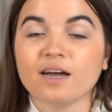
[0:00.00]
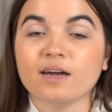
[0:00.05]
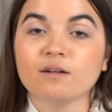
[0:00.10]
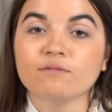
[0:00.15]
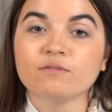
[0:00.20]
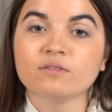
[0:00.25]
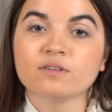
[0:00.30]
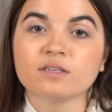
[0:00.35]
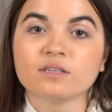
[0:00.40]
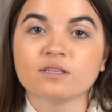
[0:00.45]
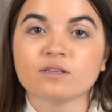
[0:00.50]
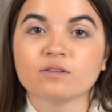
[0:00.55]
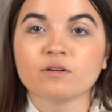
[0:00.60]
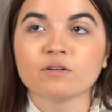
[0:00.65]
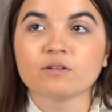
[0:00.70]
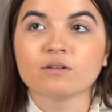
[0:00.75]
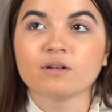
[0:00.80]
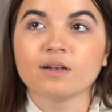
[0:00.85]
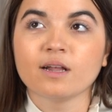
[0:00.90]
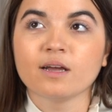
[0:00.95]
I know this is
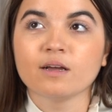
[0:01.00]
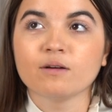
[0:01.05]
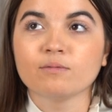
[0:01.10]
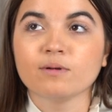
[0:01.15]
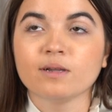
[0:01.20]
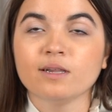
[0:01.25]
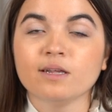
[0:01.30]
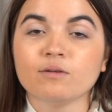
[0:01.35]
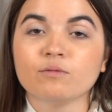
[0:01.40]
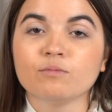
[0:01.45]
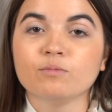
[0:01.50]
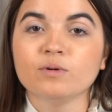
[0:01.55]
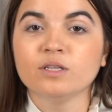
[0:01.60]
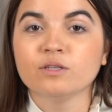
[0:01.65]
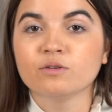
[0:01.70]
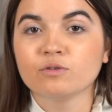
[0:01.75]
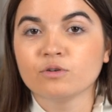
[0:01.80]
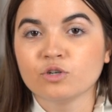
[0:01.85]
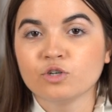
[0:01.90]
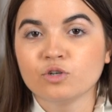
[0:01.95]
not like really a
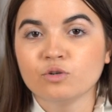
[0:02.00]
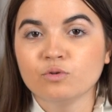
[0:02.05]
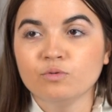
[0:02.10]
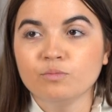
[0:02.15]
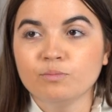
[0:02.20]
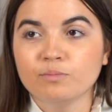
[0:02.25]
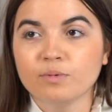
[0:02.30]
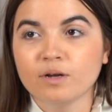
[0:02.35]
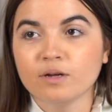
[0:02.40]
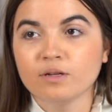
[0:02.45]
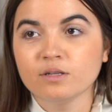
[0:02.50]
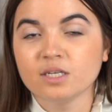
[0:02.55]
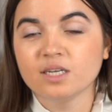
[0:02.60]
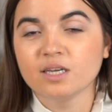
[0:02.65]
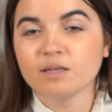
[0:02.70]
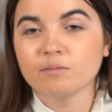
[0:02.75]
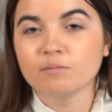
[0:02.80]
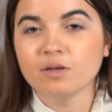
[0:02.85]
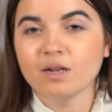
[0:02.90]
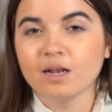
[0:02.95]
winter shoe, but it
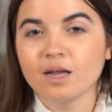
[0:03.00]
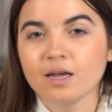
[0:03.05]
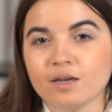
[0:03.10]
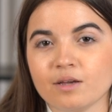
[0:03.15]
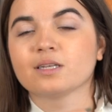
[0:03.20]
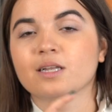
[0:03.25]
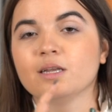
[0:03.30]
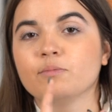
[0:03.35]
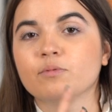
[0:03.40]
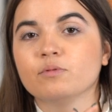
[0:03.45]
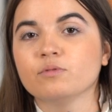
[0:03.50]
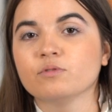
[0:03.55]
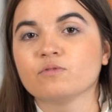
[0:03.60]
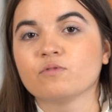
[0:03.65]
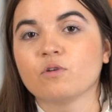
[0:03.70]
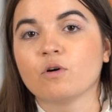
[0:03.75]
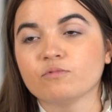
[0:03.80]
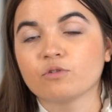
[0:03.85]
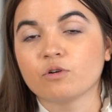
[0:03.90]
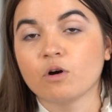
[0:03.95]
can be like slippers
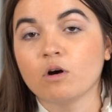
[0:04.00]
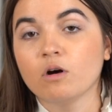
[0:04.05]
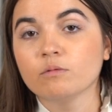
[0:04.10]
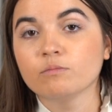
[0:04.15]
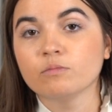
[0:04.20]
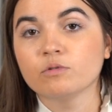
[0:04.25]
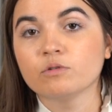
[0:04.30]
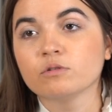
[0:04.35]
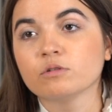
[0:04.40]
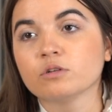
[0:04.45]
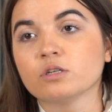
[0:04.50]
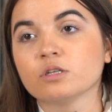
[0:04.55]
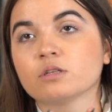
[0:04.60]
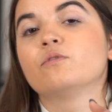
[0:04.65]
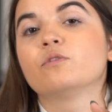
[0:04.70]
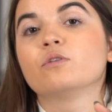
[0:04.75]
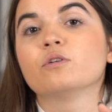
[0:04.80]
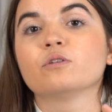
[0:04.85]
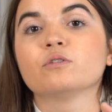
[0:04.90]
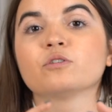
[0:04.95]
for home or
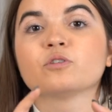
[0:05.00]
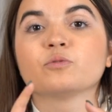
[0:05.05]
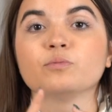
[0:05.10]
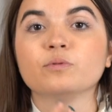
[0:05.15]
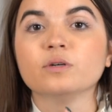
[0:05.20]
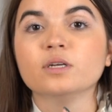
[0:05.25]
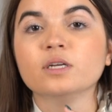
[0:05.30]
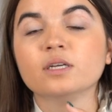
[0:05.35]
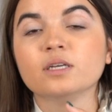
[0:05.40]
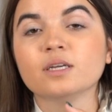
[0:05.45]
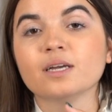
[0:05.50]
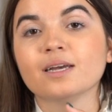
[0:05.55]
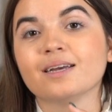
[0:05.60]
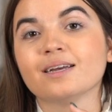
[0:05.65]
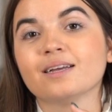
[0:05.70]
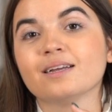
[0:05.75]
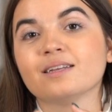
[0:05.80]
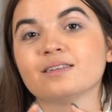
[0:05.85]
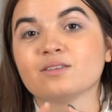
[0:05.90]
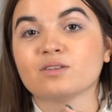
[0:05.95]
just for spring
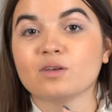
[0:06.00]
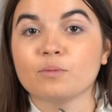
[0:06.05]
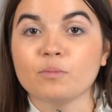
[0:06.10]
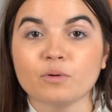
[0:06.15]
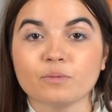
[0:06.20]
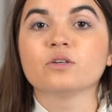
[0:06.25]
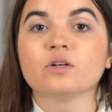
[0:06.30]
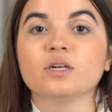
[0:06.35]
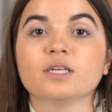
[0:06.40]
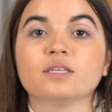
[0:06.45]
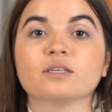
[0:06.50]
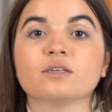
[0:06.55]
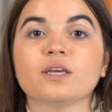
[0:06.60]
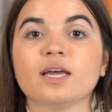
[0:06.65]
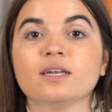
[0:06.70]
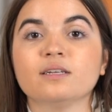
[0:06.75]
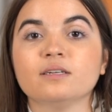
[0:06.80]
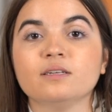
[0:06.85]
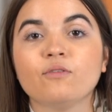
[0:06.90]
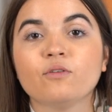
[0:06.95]
and summer. So let's
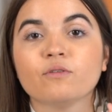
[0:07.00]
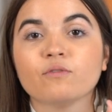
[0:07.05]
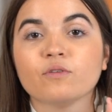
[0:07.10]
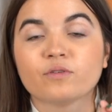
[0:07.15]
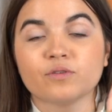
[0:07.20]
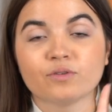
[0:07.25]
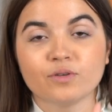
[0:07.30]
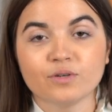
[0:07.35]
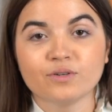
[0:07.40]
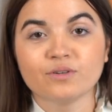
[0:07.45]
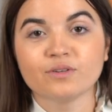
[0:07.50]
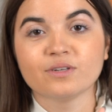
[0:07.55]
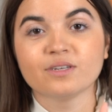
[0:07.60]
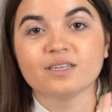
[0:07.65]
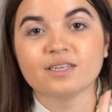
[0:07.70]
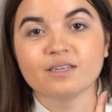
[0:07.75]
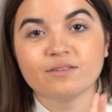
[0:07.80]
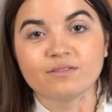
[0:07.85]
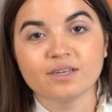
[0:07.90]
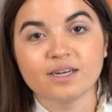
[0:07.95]
get into the
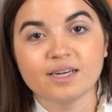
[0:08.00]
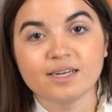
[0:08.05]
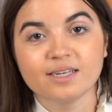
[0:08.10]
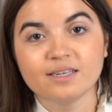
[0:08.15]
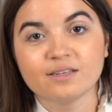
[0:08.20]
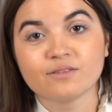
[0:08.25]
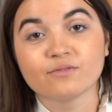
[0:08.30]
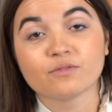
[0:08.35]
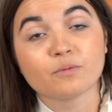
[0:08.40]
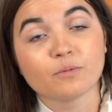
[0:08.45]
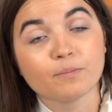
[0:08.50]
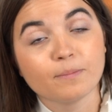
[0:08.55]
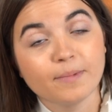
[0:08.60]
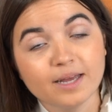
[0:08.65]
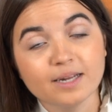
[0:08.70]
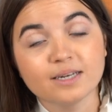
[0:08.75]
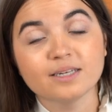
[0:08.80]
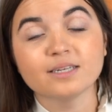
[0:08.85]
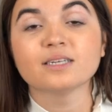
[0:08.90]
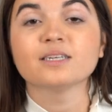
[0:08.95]
second gift ideas for
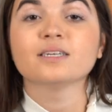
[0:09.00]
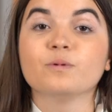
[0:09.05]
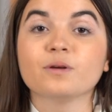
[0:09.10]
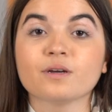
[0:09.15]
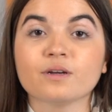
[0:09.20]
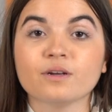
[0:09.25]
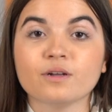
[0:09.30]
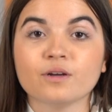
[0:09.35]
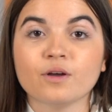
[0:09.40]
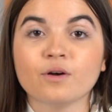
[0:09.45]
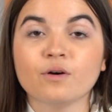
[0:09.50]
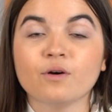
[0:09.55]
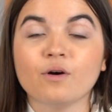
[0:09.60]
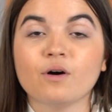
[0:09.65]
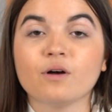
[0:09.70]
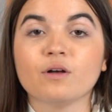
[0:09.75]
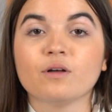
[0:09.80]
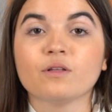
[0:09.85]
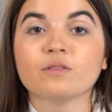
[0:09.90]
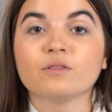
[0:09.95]
men. We're gonna go
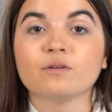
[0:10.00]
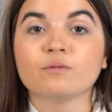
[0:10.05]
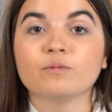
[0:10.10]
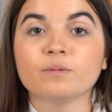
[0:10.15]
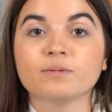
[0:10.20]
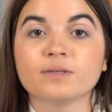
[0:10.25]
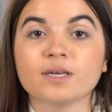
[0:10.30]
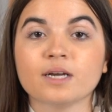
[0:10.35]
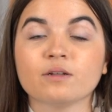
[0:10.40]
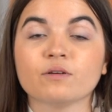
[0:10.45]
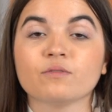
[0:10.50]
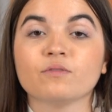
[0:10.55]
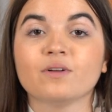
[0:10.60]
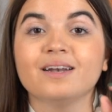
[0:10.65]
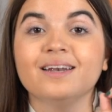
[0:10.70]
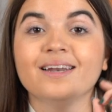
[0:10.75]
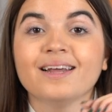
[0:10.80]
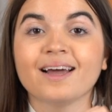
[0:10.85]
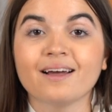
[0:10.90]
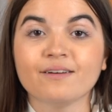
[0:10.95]
on the website of
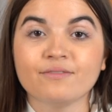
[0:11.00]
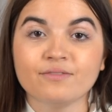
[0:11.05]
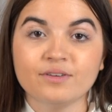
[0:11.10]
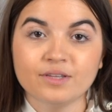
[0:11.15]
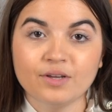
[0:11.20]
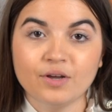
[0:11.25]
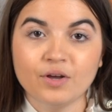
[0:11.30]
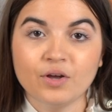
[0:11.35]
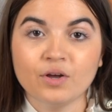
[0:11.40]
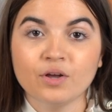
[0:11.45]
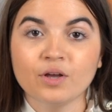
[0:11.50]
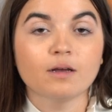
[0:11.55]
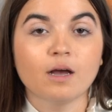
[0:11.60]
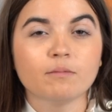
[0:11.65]
Les Raffineurs.